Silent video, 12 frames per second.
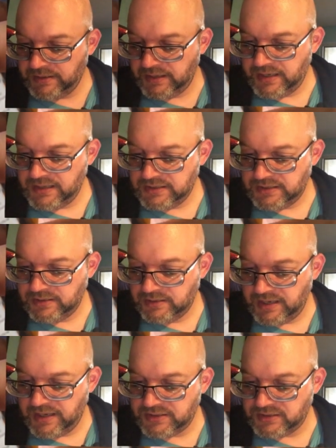can't
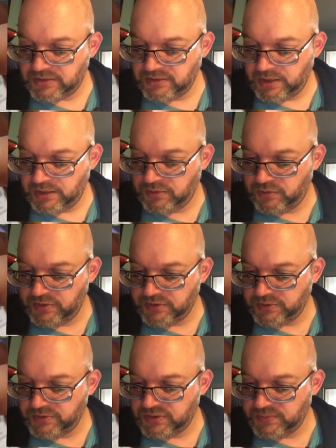cast
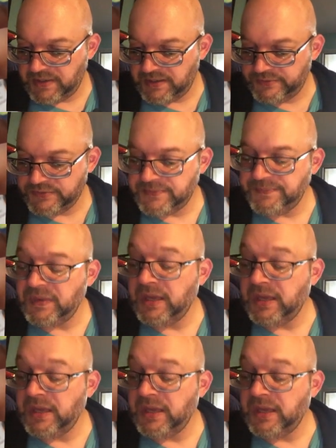non-creature spells.